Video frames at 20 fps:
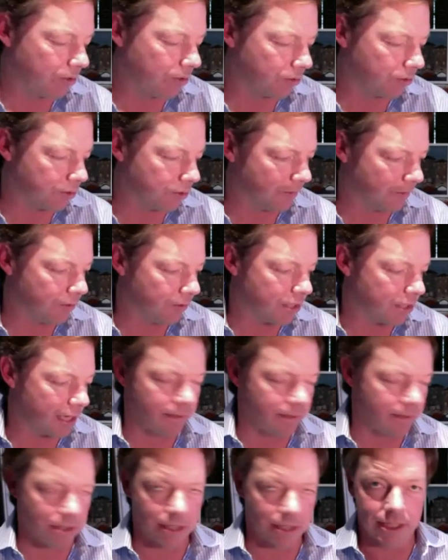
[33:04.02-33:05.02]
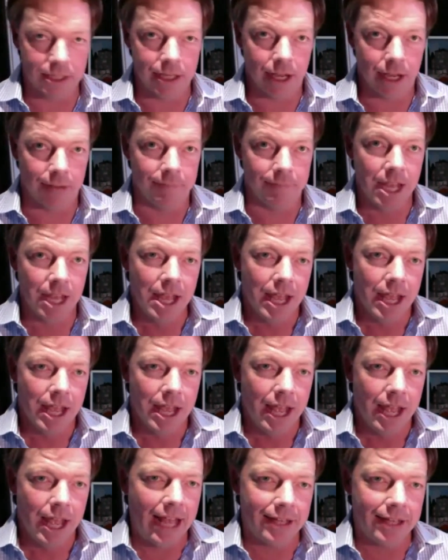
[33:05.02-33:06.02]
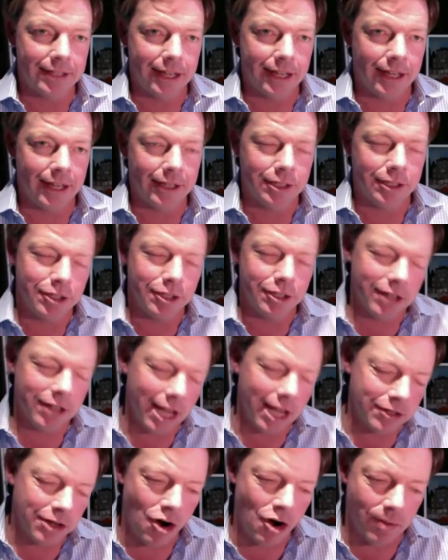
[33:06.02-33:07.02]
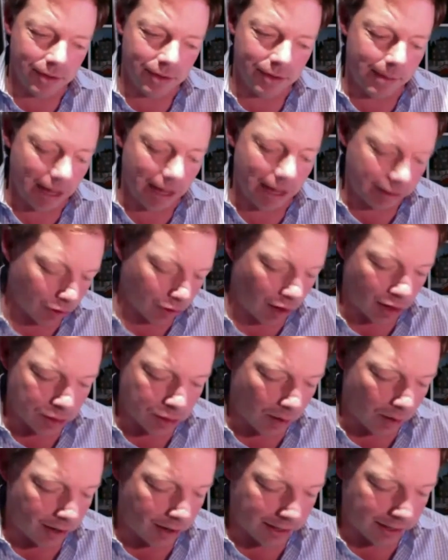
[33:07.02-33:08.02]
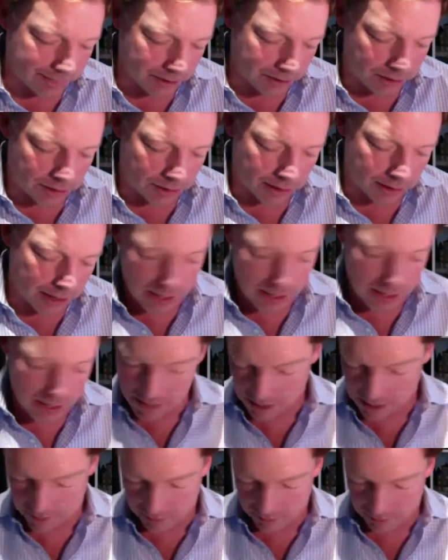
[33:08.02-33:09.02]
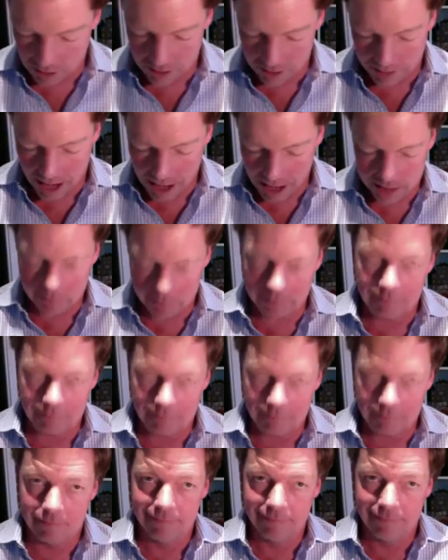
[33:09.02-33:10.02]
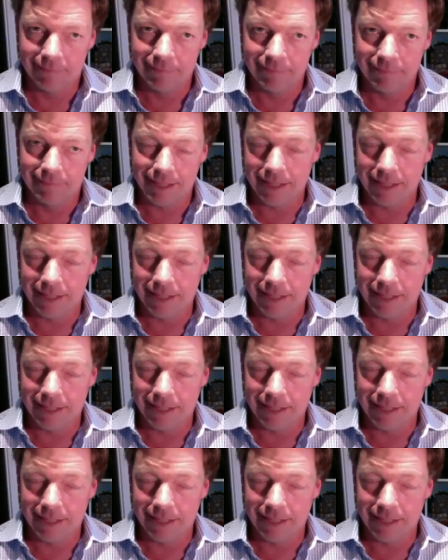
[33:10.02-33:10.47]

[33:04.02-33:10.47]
was my first time as the CEO. And uh, do you guys know about the launch party at military.com? You ever heard about it? No